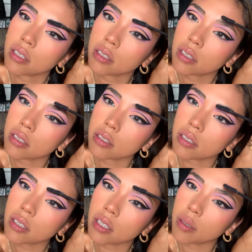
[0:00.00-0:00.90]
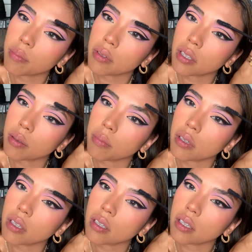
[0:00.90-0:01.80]
just to keep them
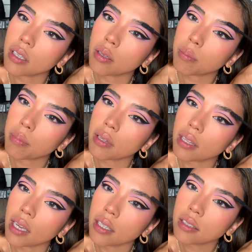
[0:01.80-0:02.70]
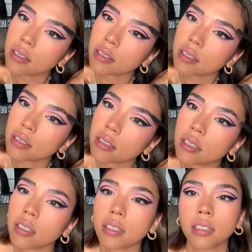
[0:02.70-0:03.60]
in place.
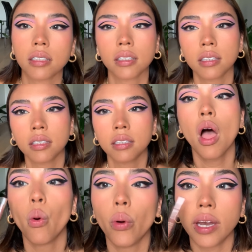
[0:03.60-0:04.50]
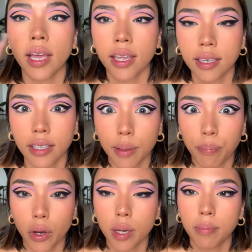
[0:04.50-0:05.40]
Went ahead and did the
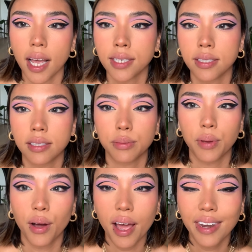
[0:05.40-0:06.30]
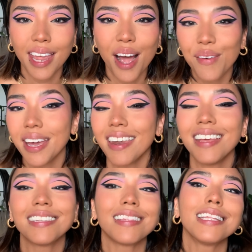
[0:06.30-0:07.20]
bottom lashes as well, and now it
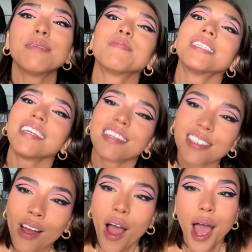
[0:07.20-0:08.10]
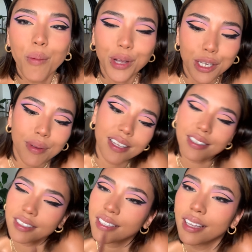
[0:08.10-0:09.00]
is lipstick time, which means
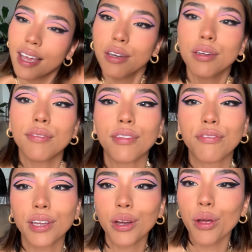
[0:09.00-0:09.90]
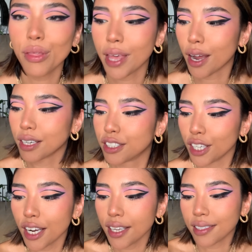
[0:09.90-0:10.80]
it's the end of the video. Thank
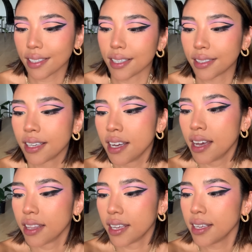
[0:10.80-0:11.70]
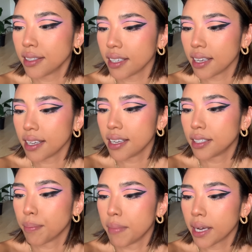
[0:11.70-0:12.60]
Jesus. This
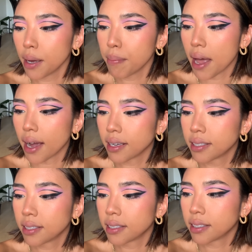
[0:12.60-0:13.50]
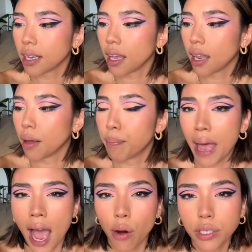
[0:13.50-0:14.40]
is Mecca Max
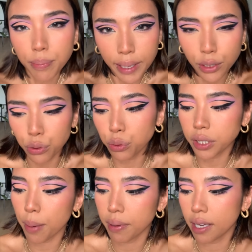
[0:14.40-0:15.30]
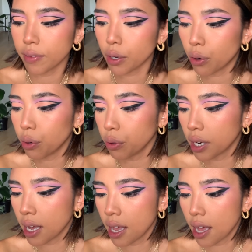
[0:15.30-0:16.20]
Pout pencils, I believe they're called.
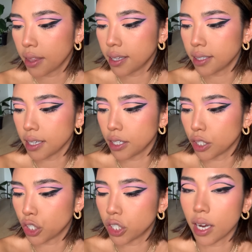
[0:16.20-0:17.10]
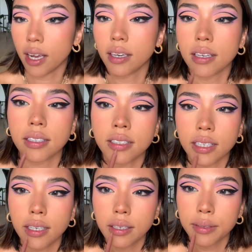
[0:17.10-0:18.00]
This is a shade
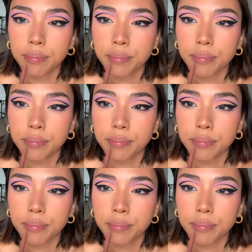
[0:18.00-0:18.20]
Chic,